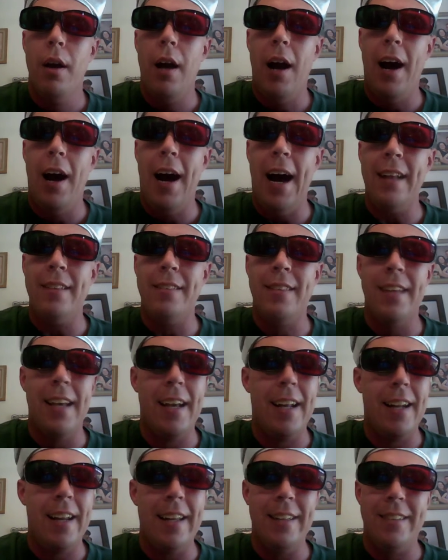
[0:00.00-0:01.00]
Hot
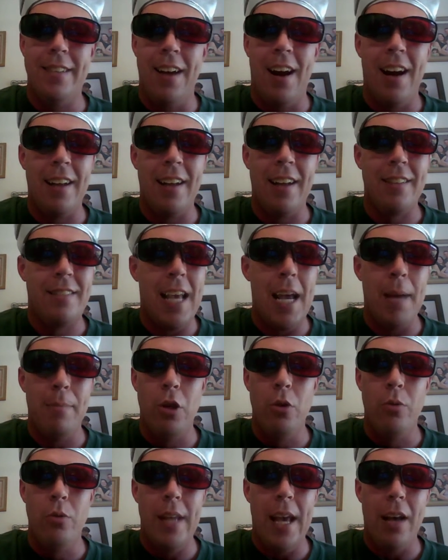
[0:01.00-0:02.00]
diggity dog damn,
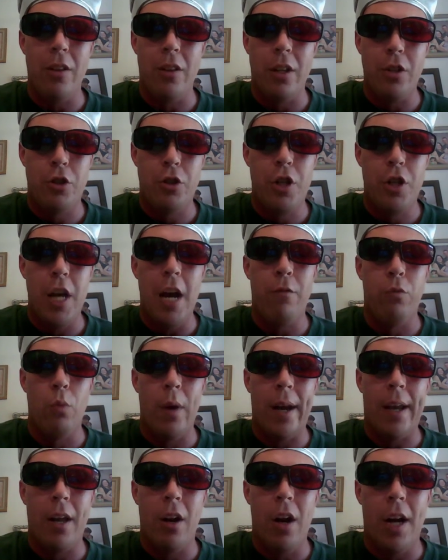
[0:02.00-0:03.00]
you nailed it, Jeff.
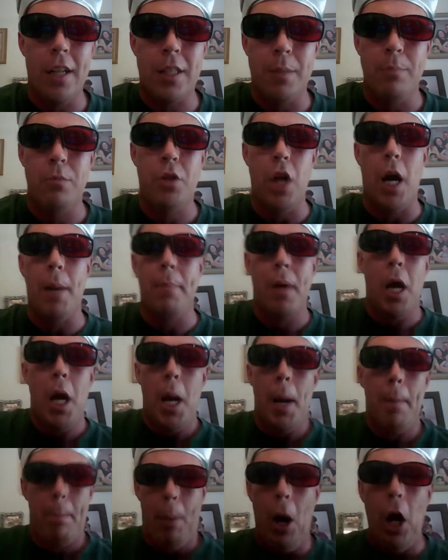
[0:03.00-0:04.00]
Wicked awesome job.
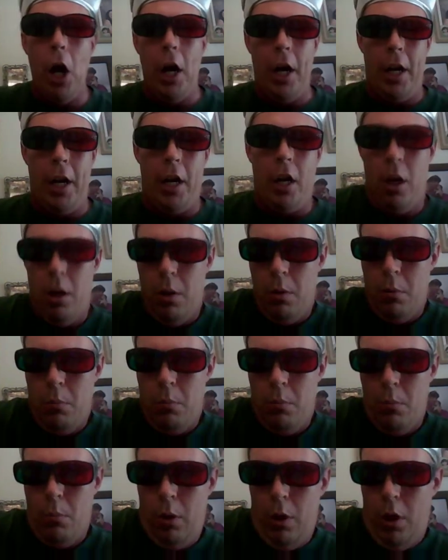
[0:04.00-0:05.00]
Hey!
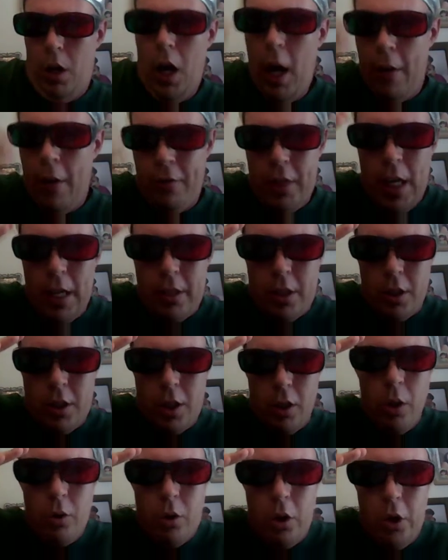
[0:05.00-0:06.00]
Love doctor
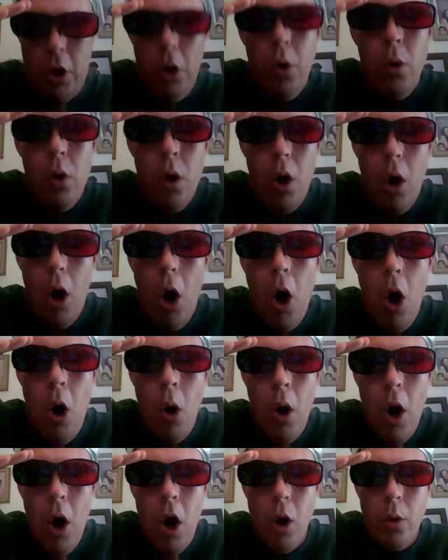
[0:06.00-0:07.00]
salute to you.
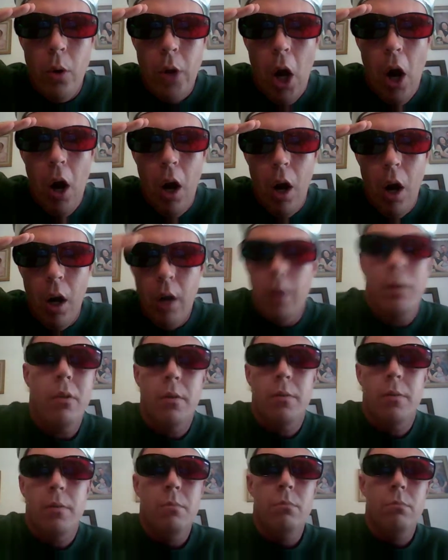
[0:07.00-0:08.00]
Oh, hell
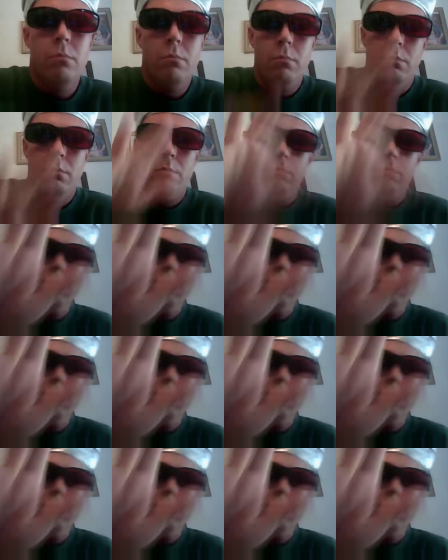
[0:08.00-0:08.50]
yeah.